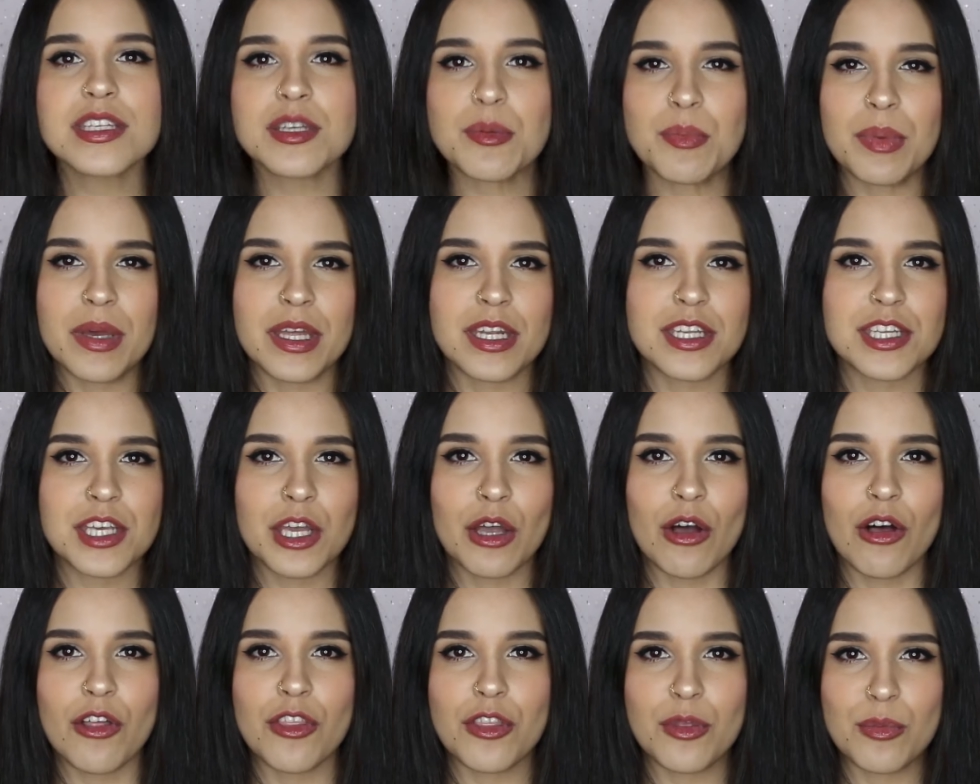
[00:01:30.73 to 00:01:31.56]

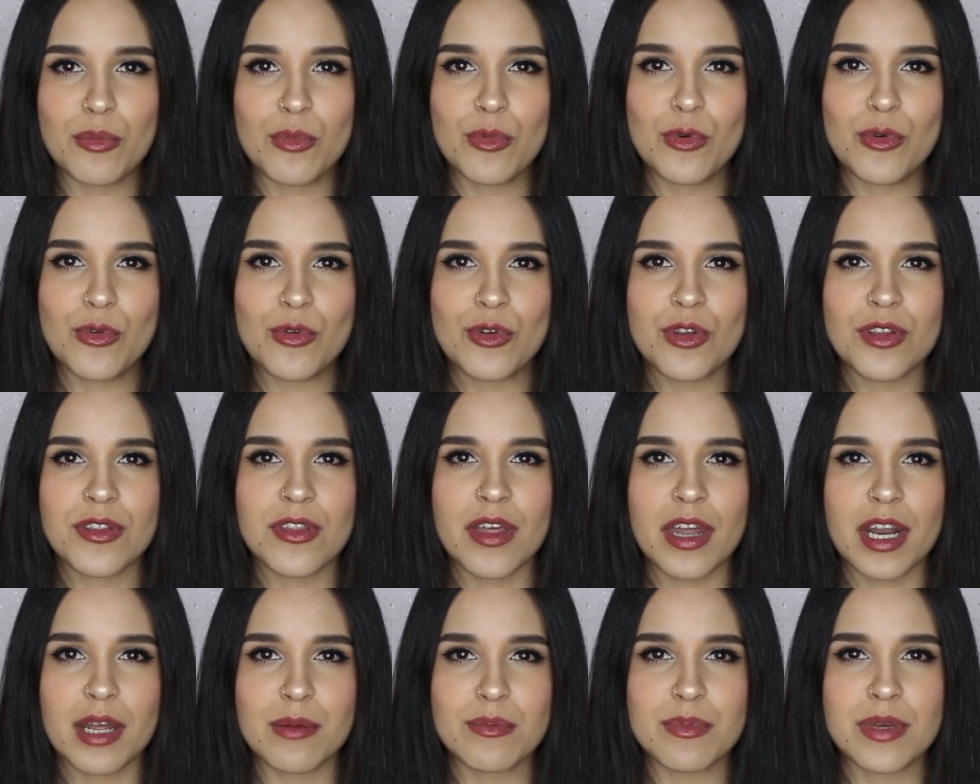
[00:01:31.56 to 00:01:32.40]
depending on the mood
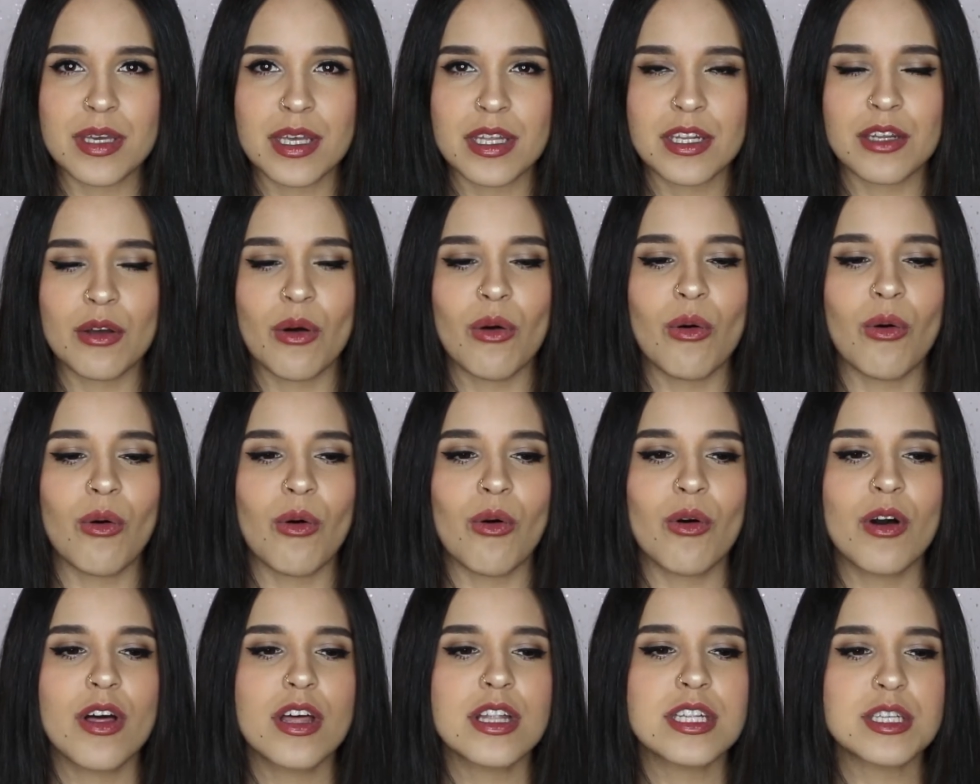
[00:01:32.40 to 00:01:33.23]
that I'm in
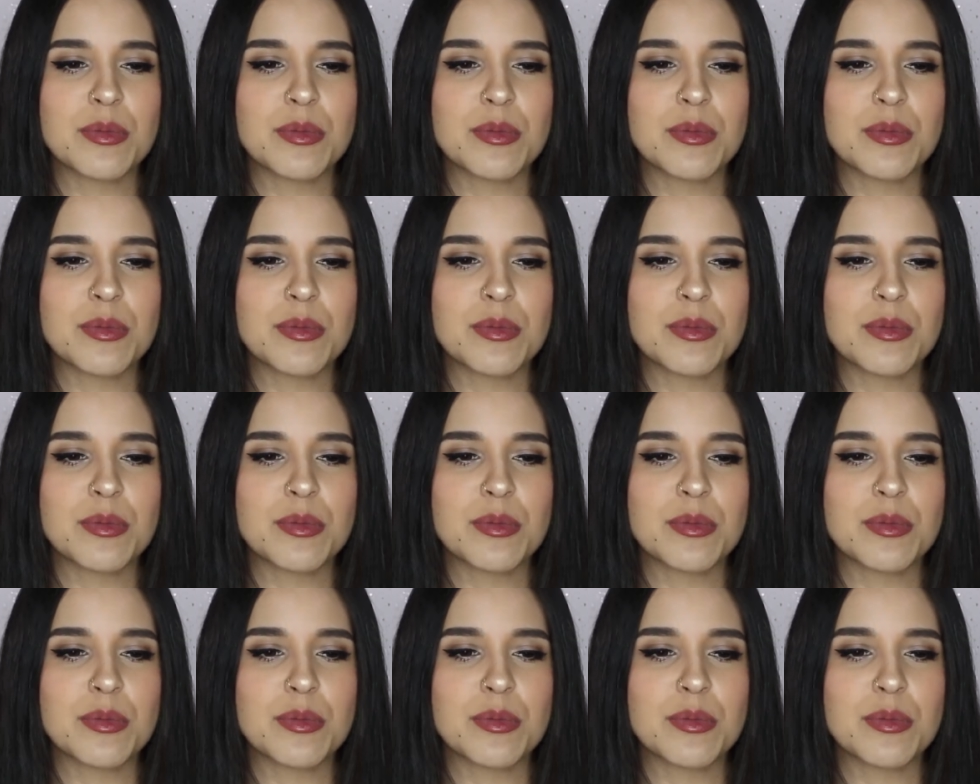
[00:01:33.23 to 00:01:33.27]
or